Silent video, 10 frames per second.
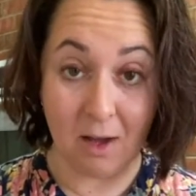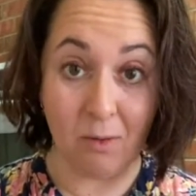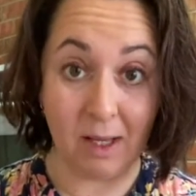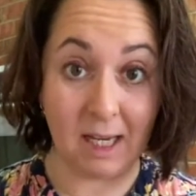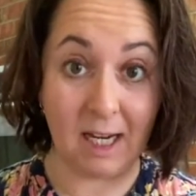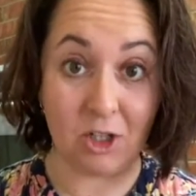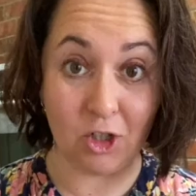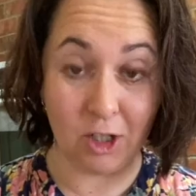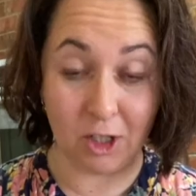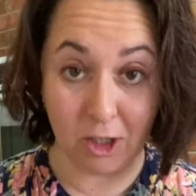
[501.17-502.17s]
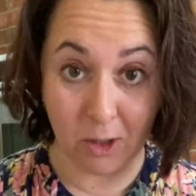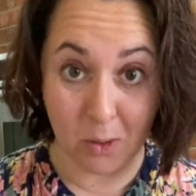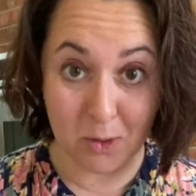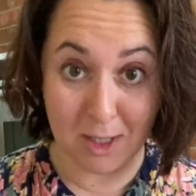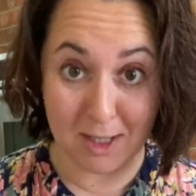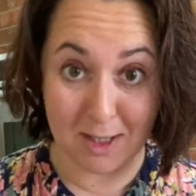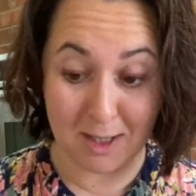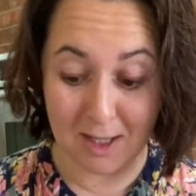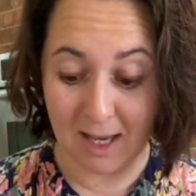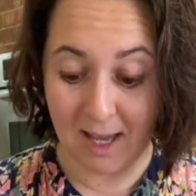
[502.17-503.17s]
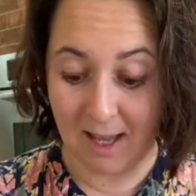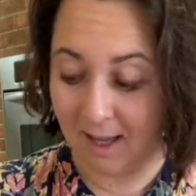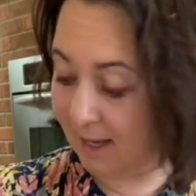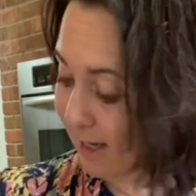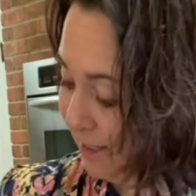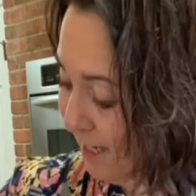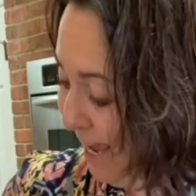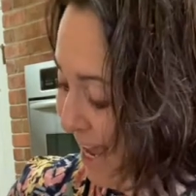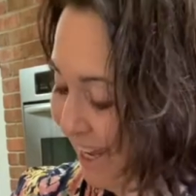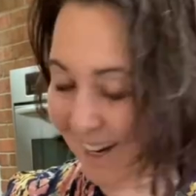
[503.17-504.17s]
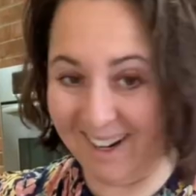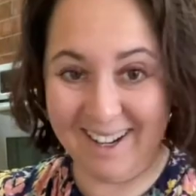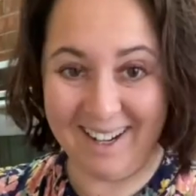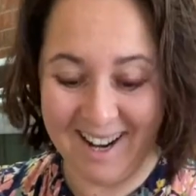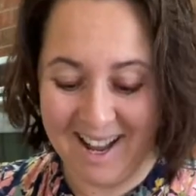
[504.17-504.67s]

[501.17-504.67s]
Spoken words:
We can actually close this container,